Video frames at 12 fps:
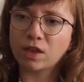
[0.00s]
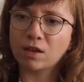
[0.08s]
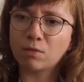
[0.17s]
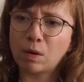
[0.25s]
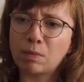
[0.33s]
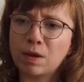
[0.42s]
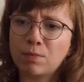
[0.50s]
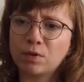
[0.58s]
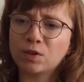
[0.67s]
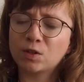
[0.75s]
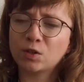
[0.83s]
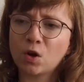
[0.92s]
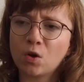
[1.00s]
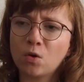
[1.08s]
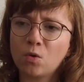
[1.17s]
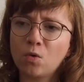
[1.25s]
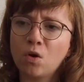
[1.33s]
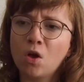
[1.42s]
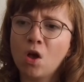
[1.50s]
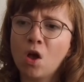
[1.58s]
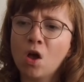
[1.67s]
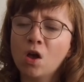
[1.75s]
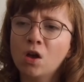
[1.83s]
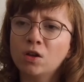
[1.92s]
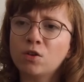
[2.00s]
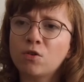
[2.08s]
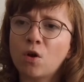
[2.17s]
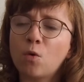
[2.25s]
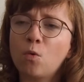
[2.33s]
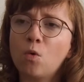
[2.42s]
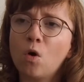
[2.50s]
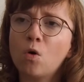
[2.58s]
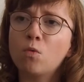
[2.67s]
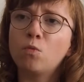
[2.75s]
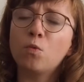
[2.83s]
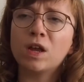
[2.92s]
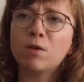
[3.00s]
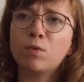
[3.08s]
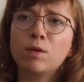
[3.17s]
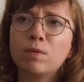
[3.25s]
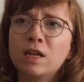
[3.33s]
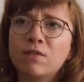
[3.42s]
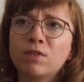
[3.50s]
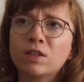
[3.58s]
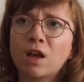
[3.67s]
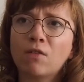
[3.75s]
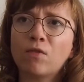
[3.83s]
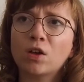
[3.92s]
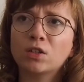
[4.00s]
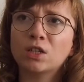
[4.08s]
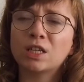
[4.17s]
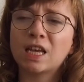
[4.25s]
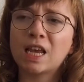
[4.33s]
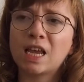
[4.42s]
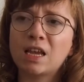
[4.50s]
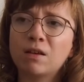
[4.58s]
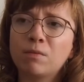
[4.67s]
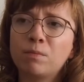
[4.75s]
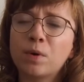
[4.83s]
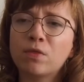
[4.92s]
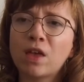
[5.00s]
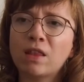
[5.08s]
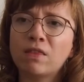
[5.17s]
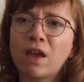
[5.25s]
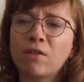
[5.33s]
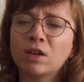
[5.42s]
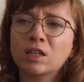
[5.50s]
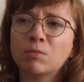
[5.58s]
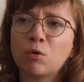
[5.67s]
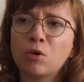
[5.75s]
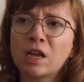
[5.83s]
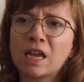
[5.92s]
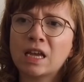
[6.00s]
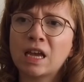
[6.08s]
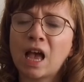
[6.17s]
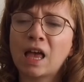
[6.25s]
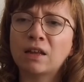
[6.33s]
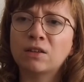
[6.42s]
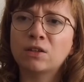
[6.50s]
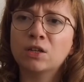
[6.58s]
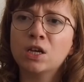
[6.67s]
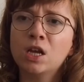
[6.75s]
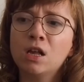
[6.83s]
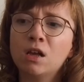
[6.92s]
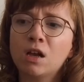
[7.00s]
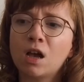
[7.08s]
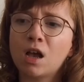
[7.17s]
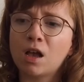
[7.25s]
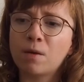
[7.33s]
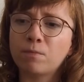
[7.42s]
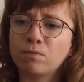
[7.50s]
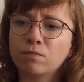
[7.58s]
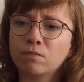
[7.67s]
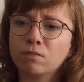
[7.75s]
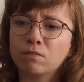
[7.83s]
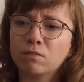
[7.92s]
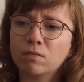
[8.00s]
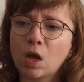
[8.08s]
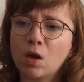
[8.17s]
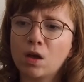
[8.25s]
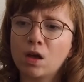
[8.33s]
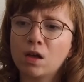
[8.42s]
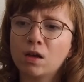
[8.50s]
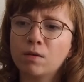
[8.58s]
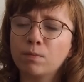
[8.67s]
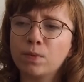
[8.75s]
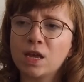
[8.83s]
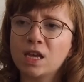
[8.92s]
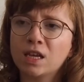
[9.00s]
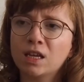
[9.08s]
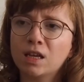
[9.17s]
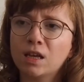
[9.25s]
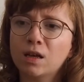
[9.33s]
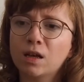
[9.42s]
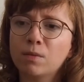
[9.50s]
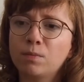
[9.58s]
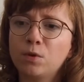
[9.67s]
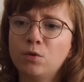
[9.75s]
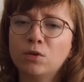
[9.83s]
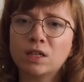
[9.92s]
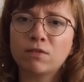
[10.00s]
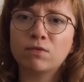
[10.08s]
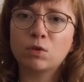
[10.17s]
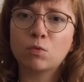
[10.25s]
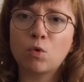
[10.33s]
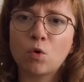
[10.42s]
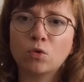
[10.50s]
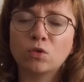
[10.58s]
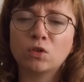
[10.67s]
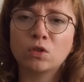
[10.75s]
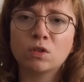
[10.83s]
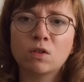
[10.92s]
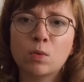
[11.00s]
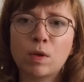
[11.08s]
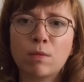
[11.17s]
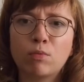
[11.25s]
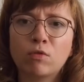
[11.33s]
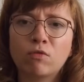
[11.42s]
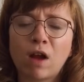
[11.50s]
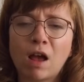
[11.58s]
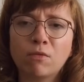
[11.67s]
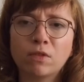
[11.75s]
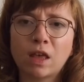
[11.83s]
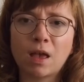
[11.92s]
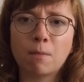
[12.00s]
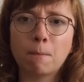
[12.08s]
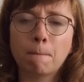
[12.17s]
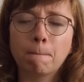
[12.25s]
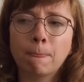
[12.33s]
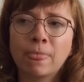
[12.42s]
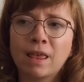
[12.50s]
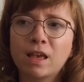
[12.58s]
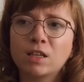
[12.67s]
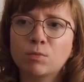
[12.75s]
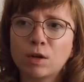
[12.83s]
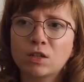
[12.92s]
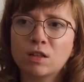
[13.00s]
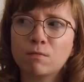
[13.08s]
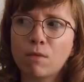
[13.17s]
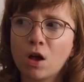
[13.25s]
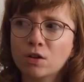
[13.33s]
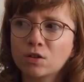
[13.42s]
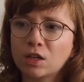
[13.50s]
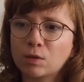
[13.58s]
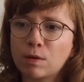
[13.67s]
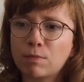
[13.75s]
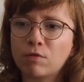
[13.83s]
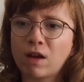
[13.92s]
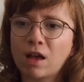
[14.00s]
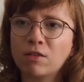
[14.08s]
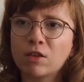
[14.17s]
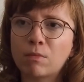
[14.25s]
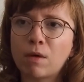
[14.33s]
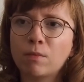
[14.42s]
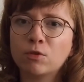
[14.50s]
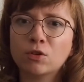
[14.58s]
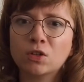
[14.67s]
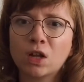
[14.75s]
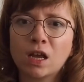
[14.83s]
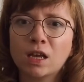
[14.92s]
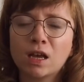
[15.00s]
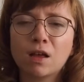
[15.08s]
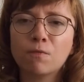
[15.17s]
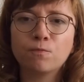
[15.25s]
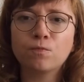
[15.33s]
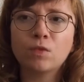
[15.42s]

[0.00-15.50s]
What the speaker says: I think when people are so, you know, oh, we believe in diversity, but then they're exploiting and being abusive towards the people around them, especially the marginalized people around them, I'm just like,